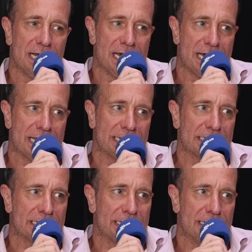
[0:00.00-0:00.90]
And
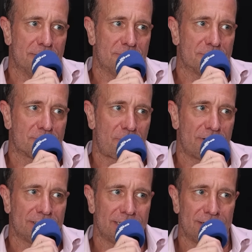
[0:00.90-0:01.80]

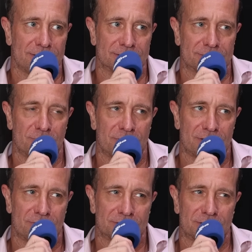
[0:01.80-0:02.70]
yeah, just
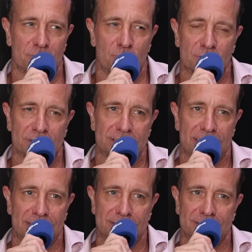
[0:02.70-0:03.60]
working on some August
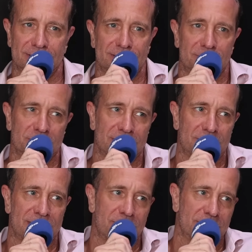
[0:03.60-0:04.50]
dates and some
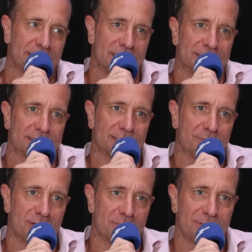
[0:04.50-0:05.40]
September dates at the
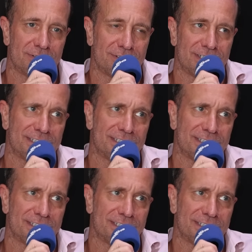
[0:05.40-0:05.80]
moment,